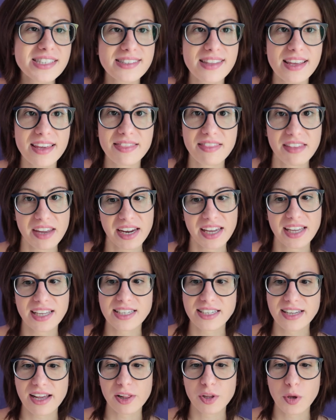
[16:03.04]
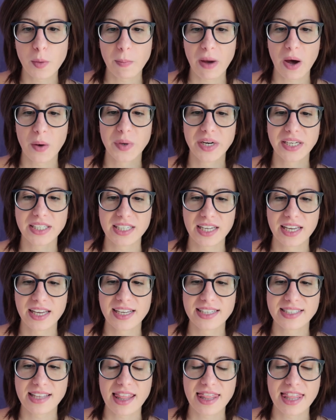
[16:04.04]
thing that I can tell you about it
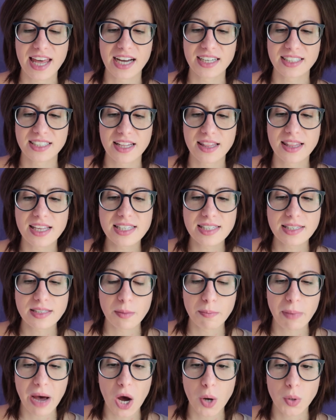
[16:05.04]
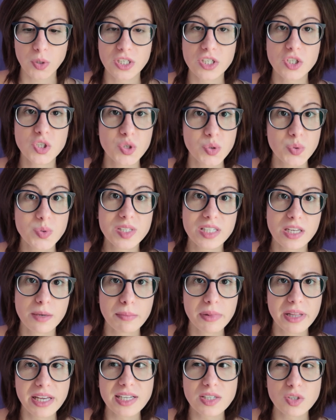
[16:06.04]
is that this is about two
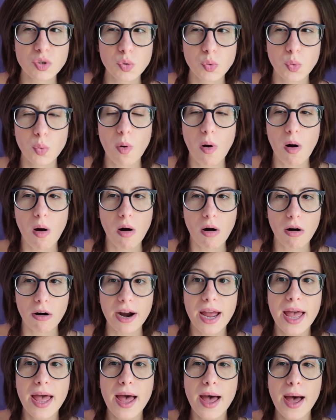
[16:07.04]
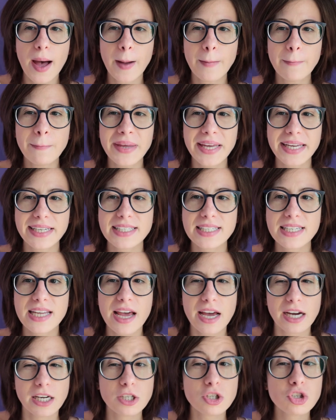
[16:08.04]
siblings who are a bit
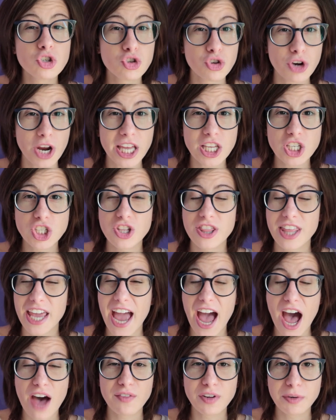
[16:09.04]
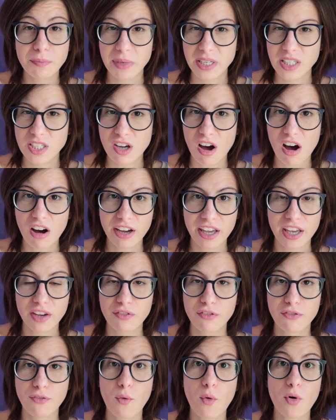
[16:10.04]
estranged. They haven't been talking
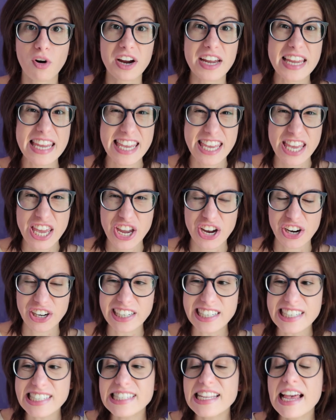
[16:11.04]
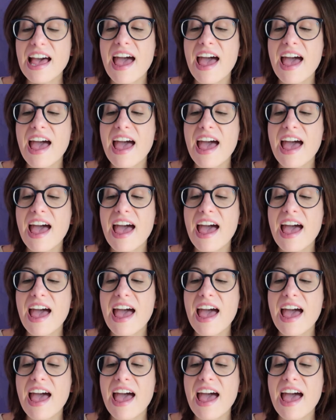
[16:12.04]
for years,